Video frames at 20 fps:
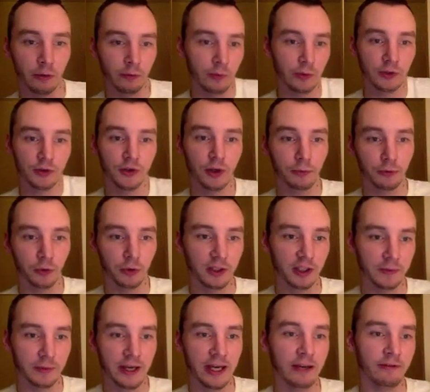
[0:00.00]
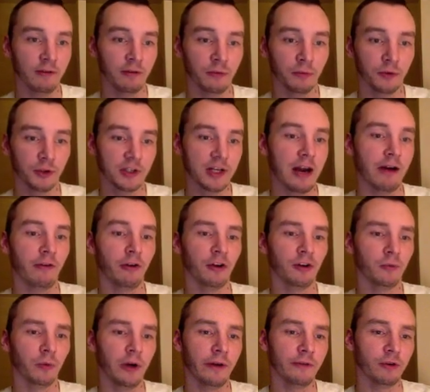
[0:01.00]
we'll stop doing this behaviour and we'll just carry on in
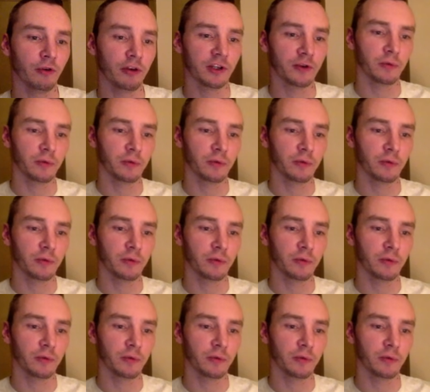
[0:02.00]
whatever direction